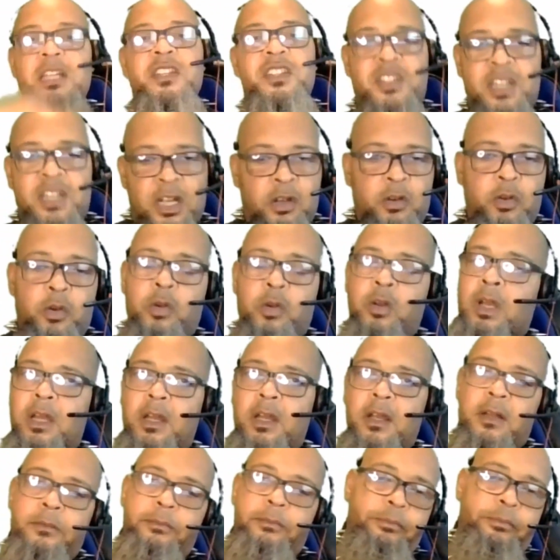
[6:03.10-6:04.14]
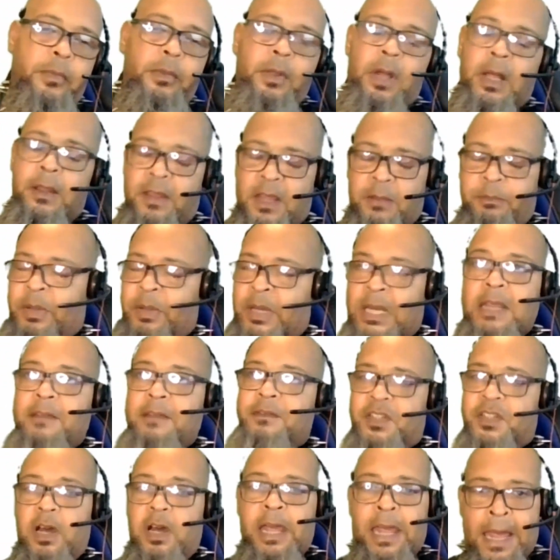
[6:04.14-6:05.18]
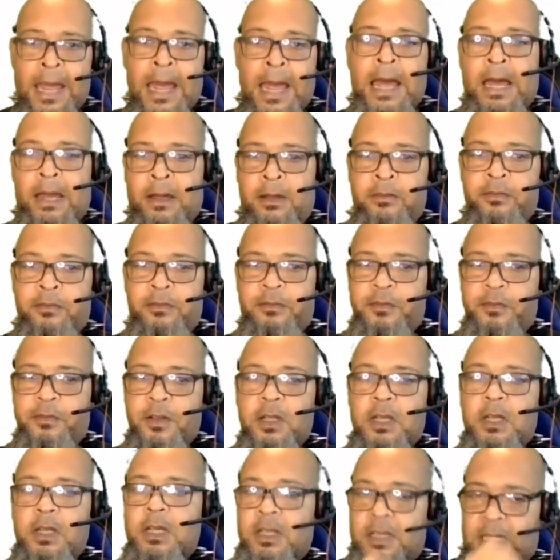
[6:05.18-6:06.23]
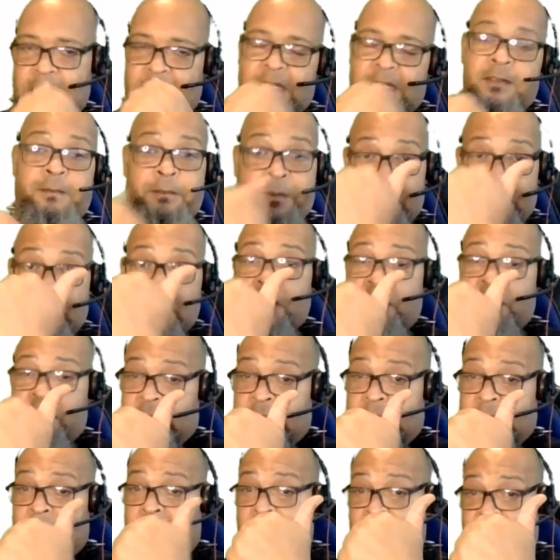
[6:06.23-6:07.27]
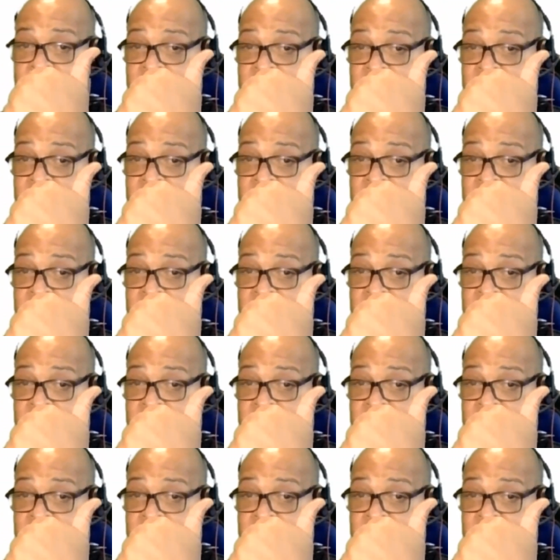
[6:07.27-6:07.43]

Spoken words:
So the beliefs I have, there's firstly is